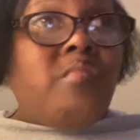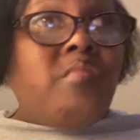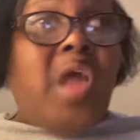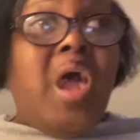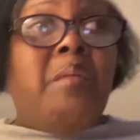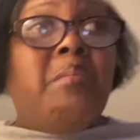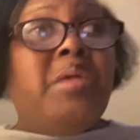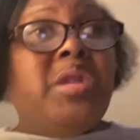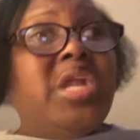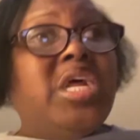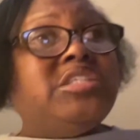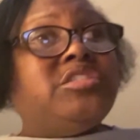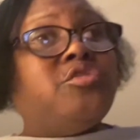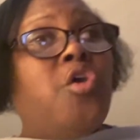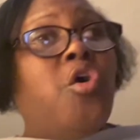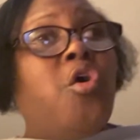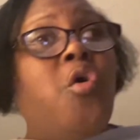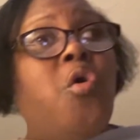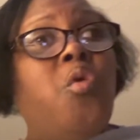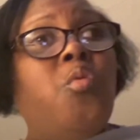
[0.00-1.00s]
I'm going to let the
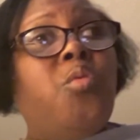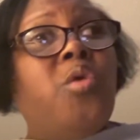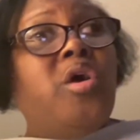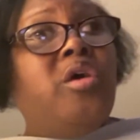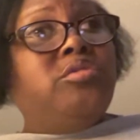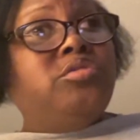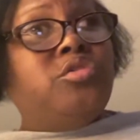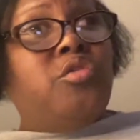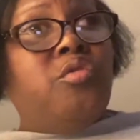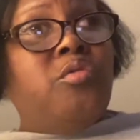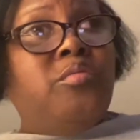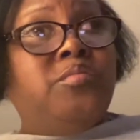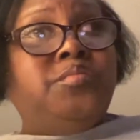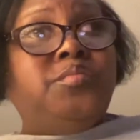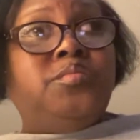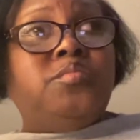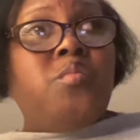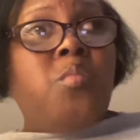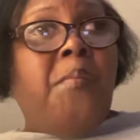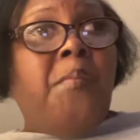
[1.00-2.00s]
whole world know
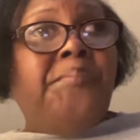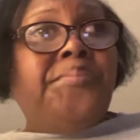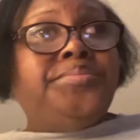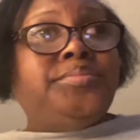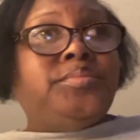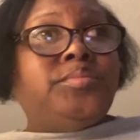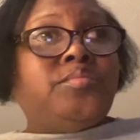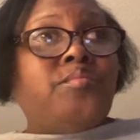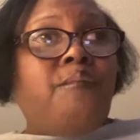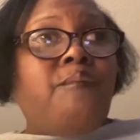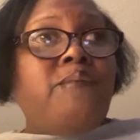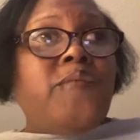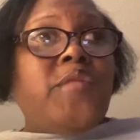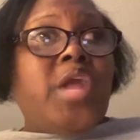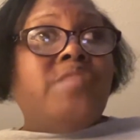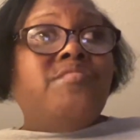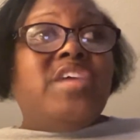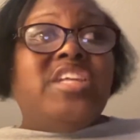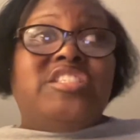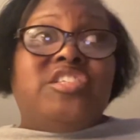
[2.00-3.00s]
that